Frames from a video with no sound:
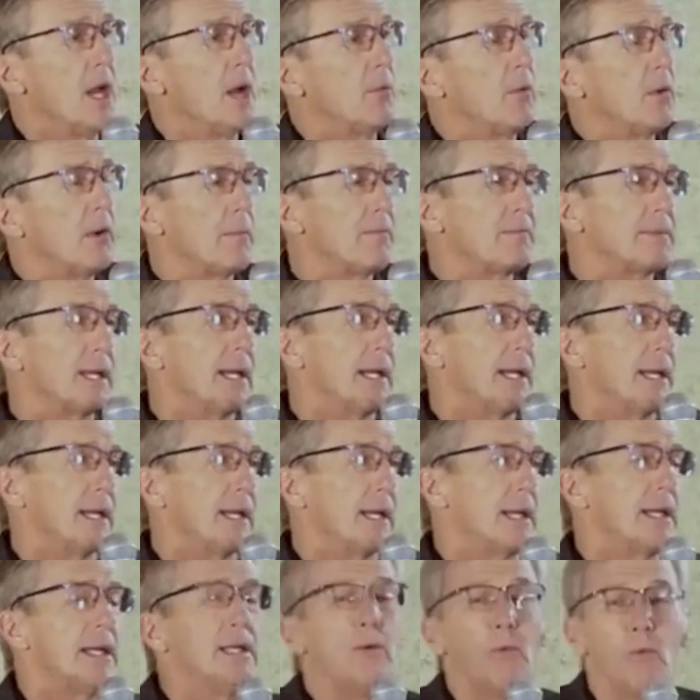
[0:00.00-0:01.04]
Well,
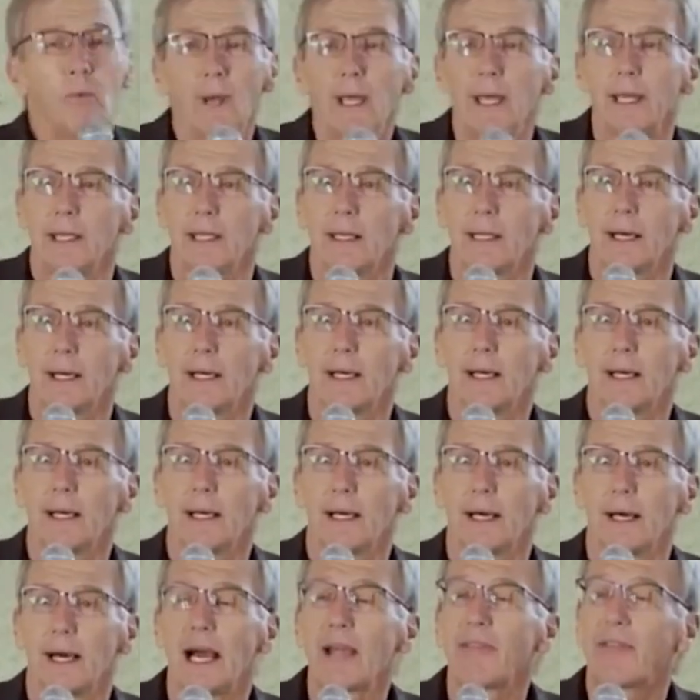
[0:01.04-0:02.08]
in a way,
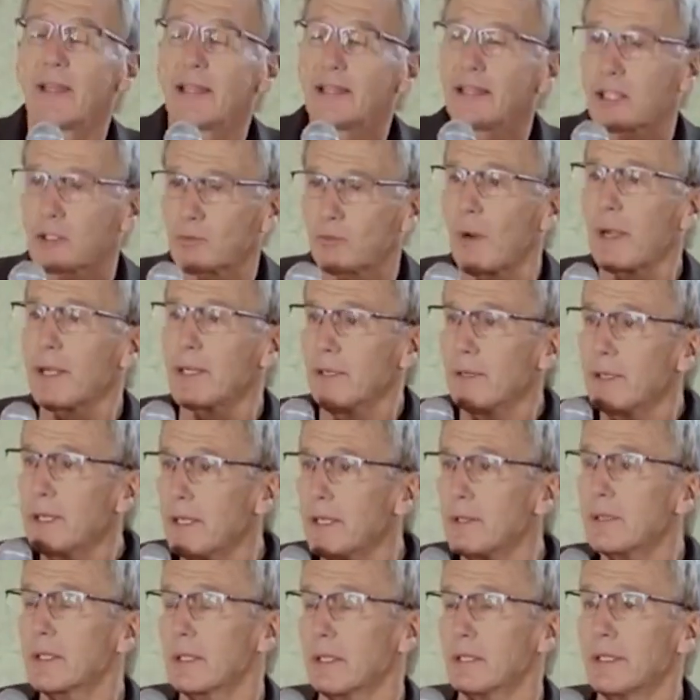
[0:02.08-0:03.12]
I think that's why you're
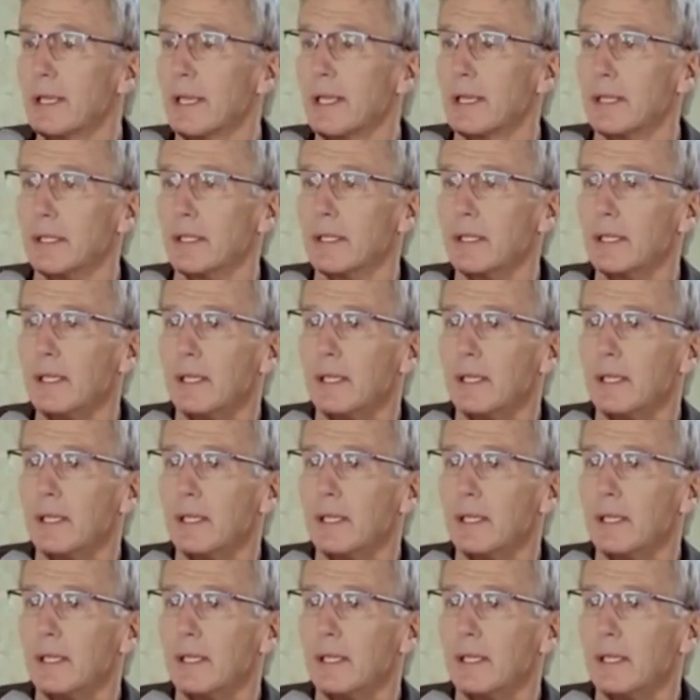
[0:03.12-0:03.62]
here today,